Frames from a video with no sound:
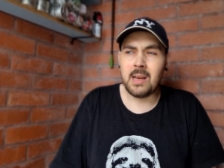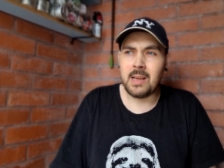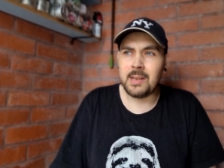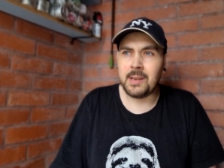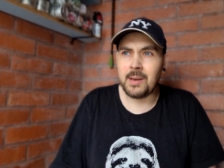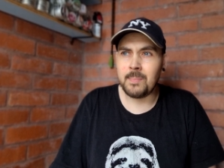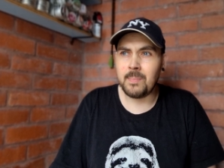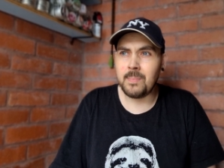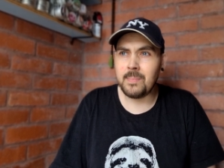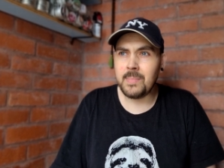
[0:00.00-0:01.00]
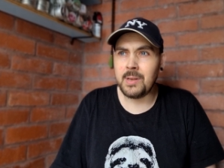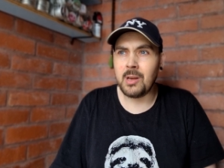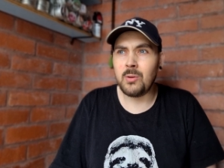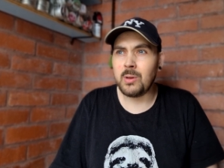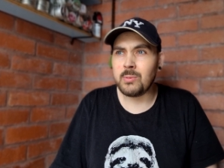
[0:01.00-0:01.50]
And, um, you
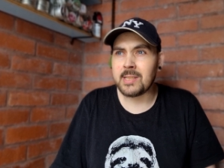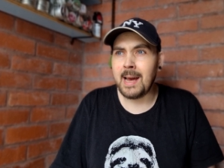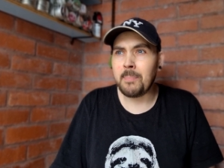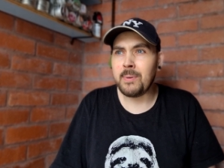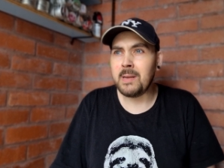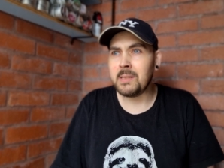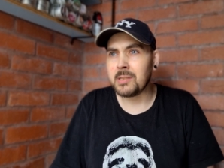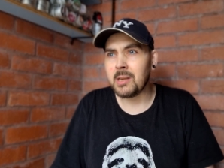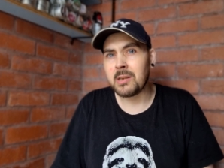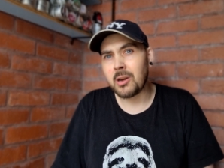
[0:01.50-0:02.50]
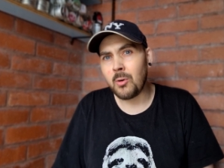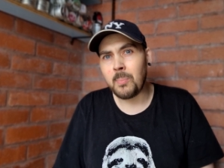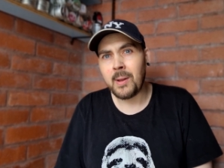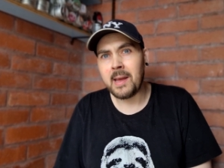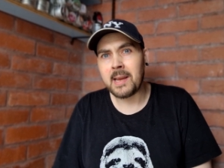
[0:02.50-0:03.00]
know, he was happy to go and
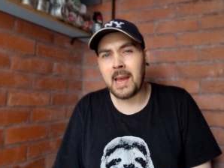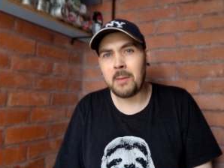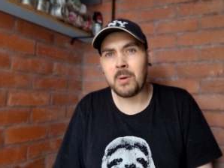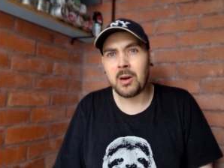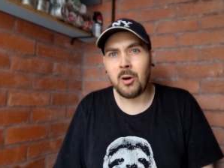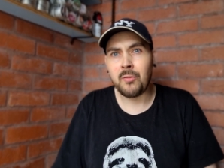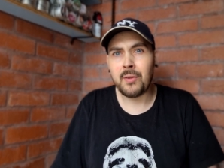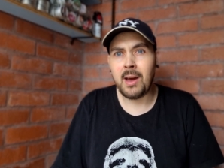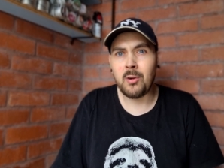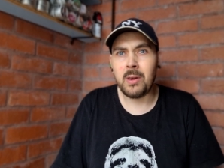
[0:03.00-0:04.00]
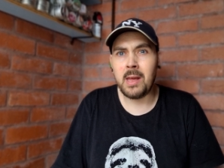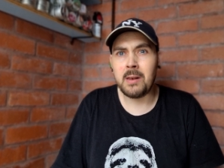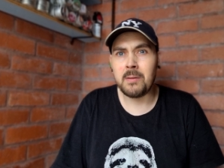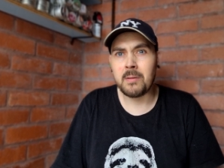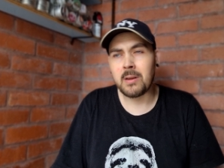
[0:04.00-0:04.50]
play a game of golf now and
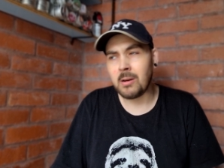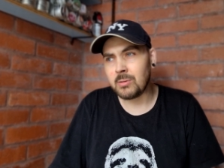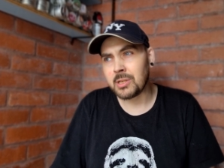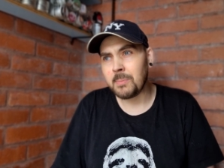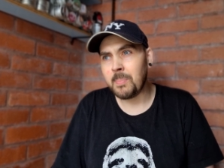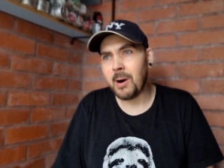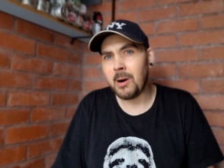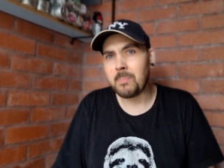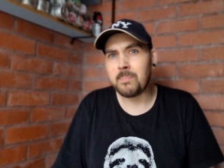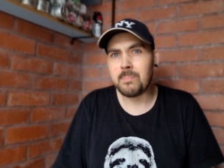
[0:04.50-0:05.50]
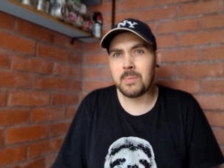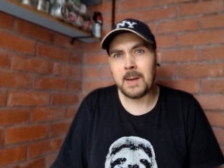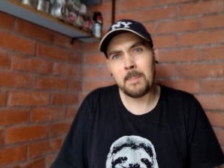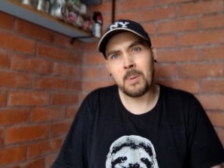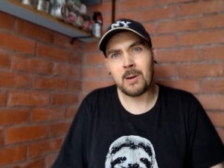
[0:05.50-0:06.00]
then, go to the pub,
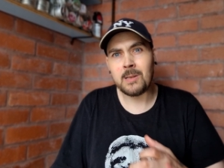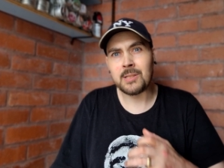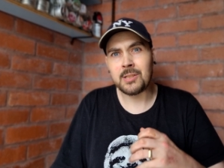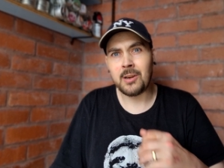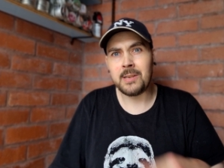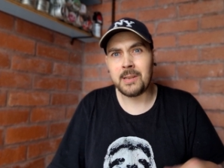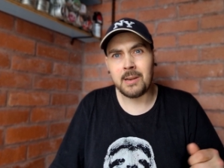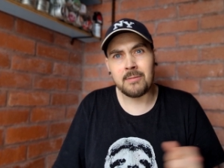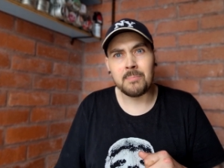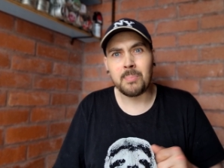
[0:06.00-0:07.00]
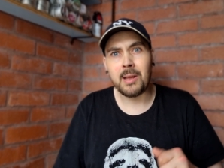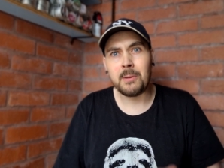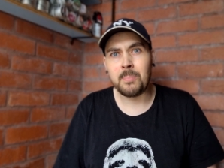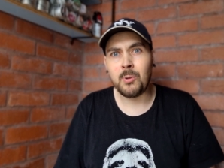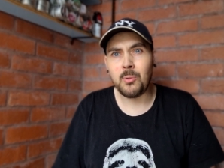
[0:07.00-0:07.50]
get a pint of cider and play
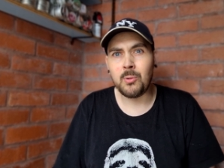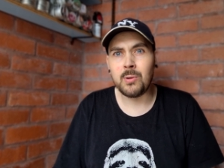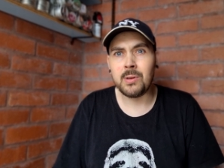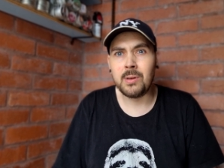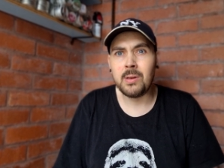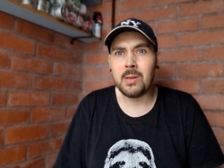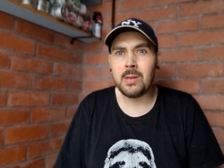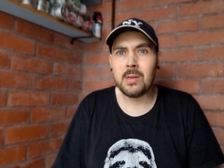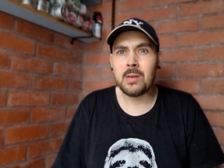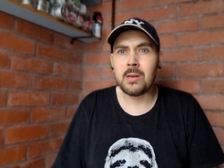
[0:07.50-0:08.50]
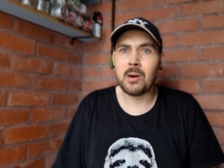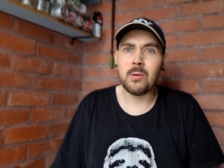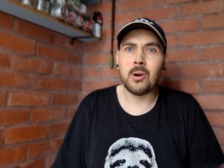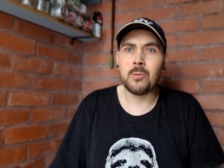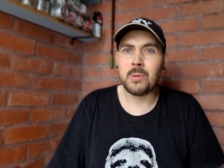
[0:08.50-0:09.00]
pool and go
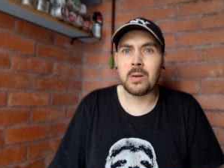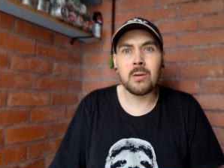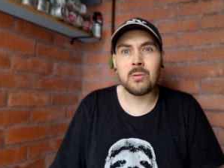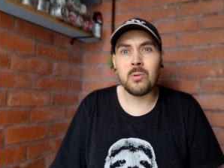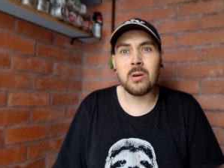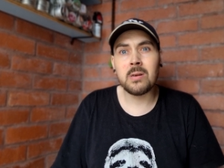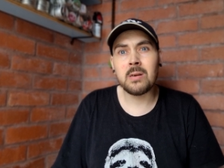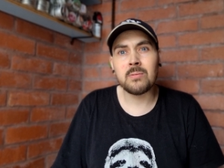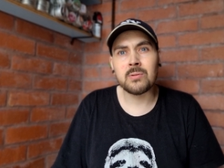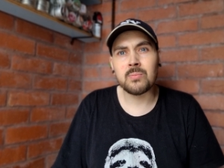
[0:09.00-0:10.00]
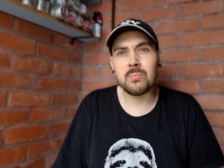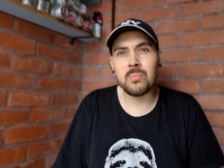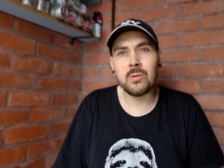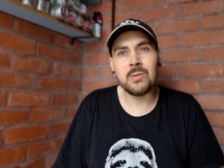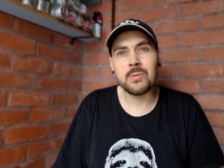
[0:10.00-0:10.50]
home and go to work. And that was
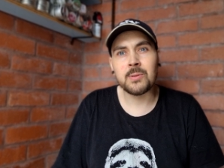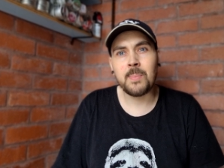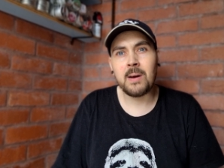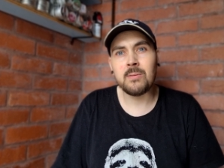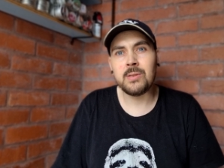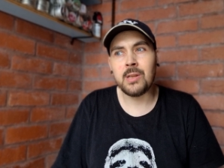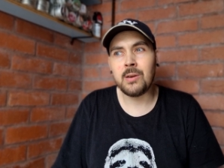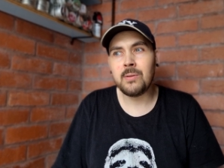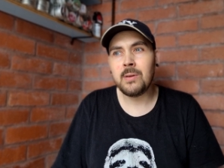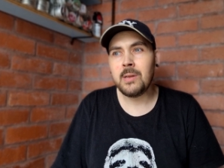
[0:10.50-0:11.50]
what he was about, you know.